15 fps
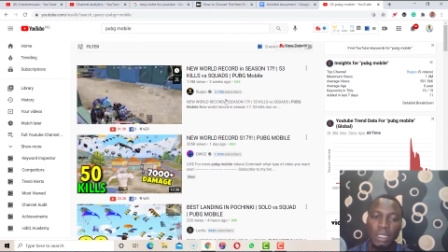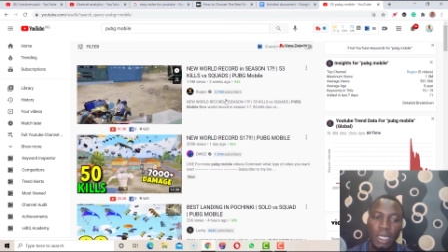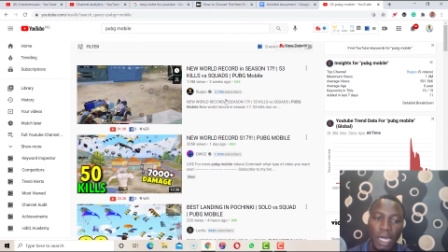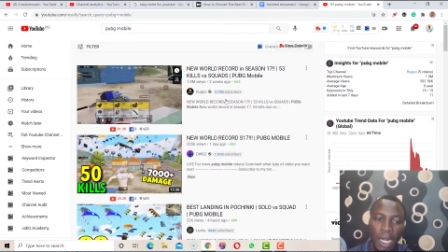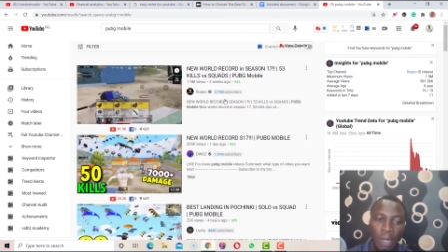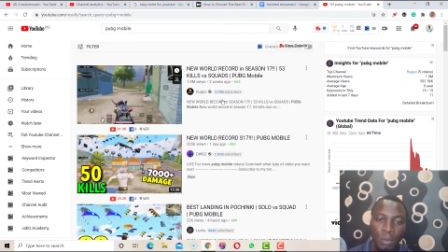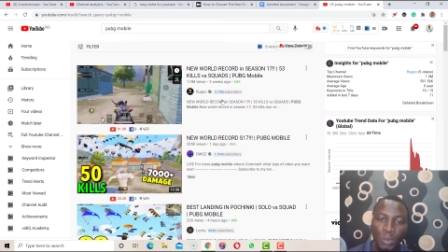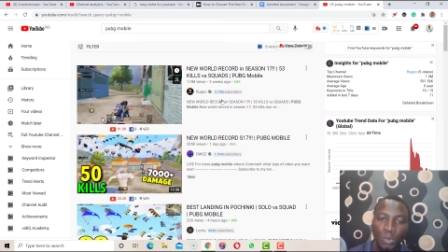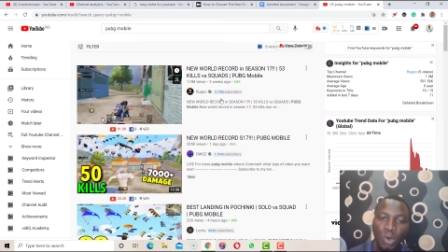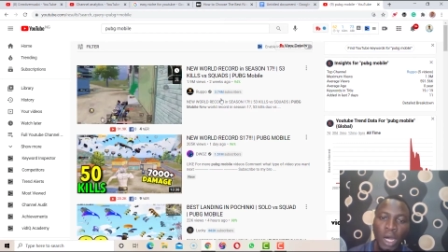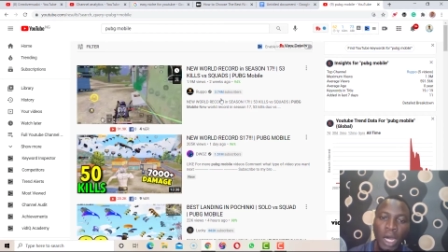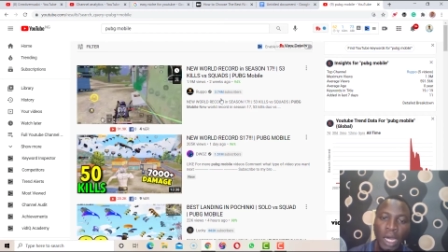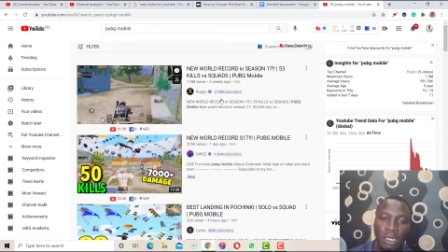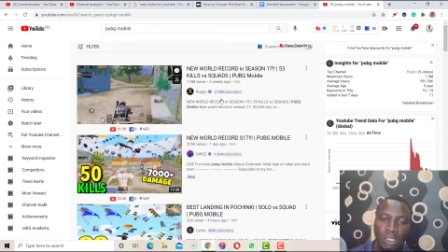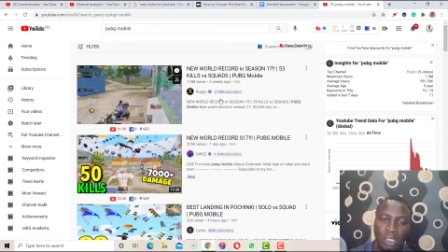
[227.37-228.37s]
and people are
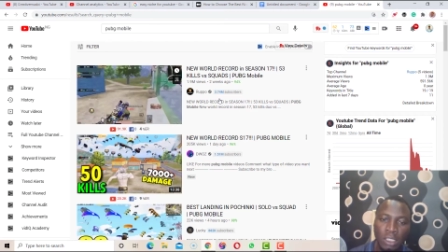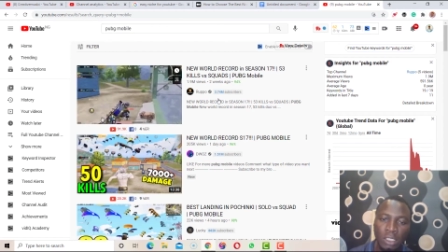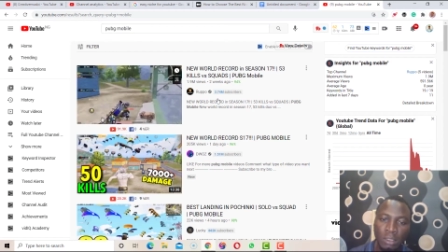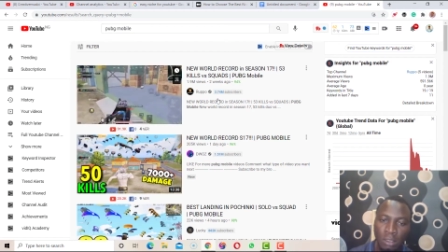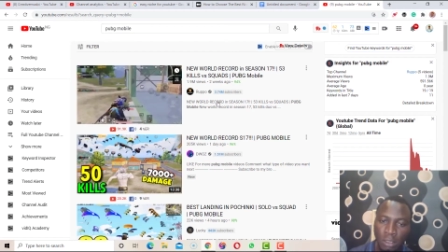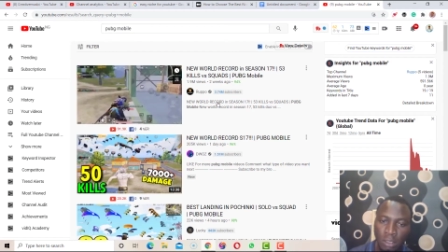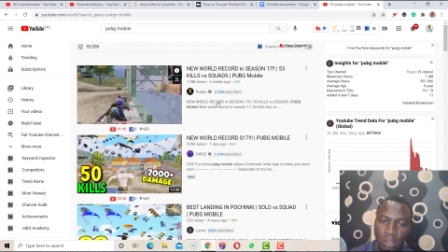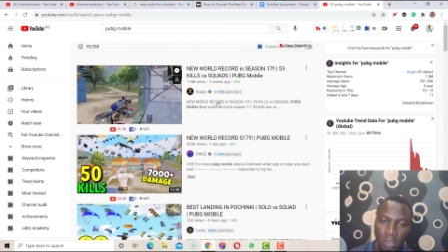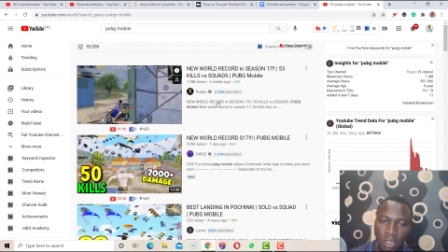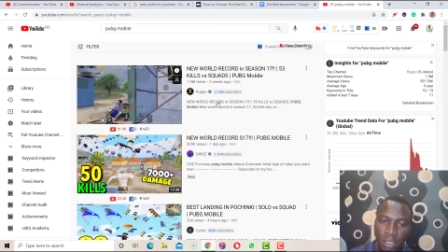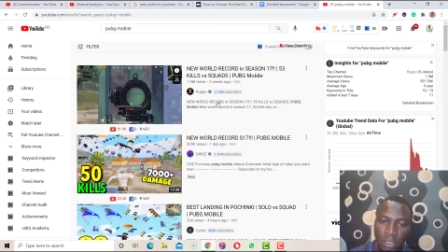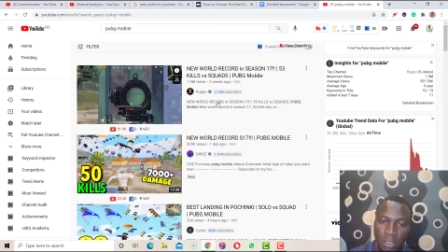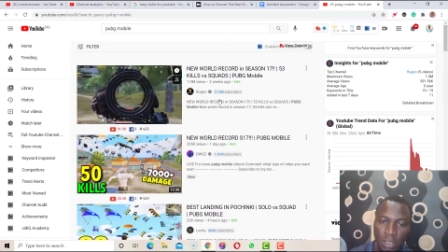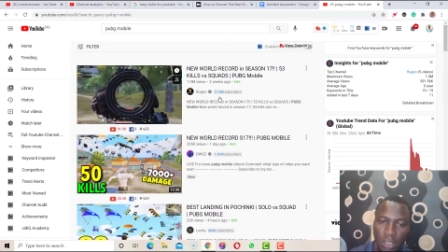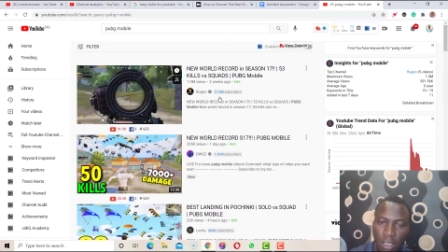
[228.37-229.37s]
actually interested
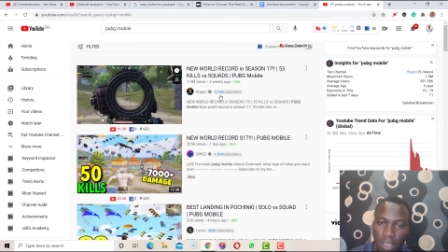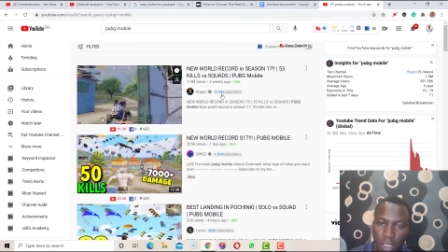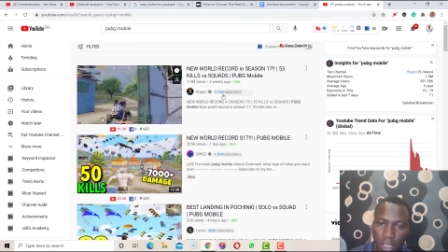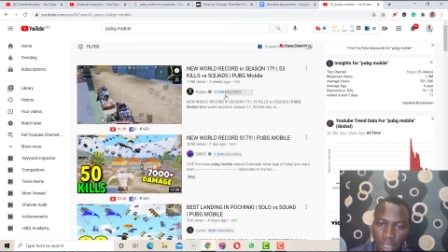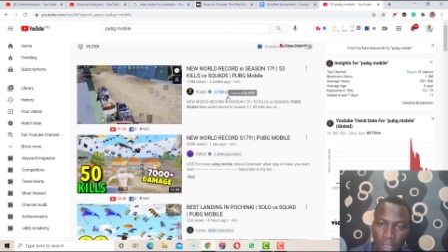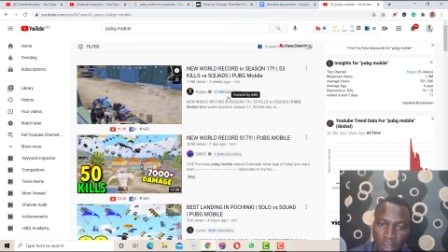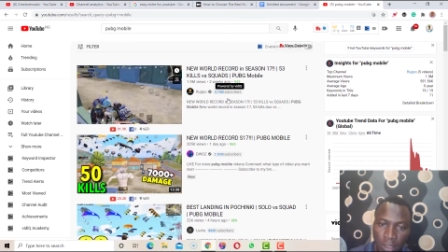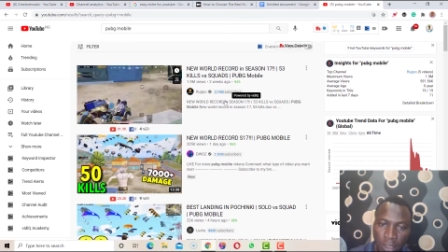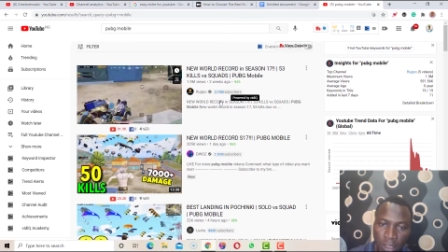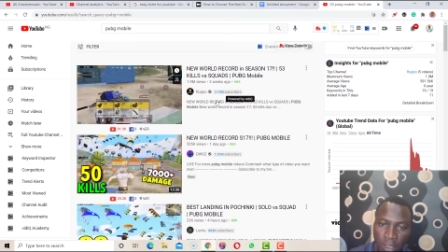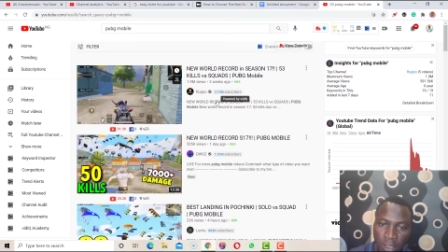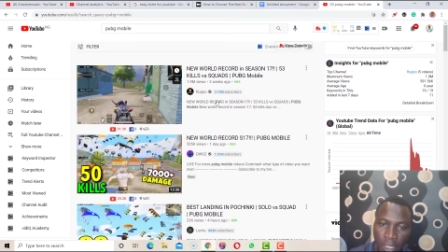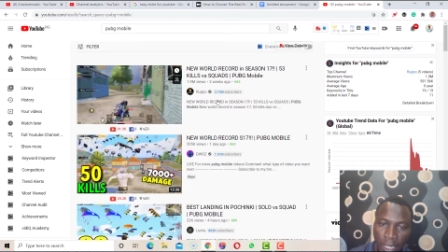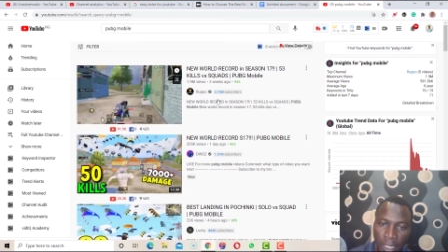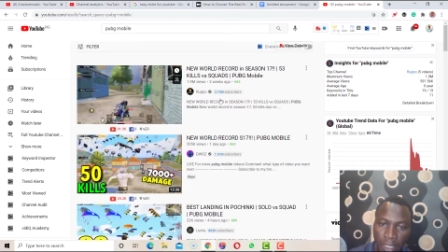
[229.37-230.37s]
in this
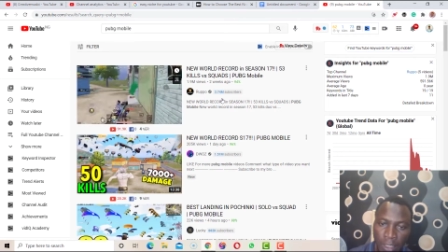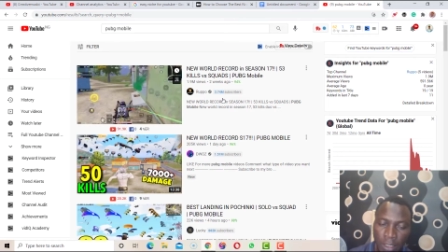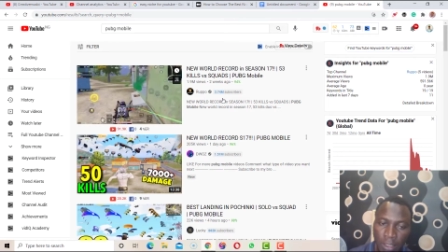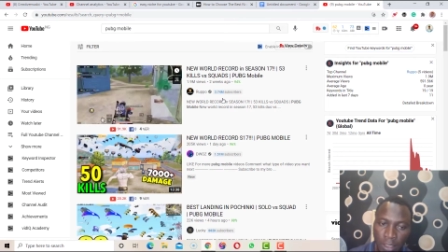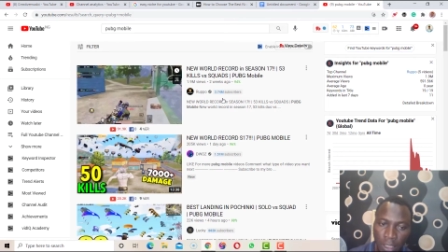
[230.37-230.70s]
kind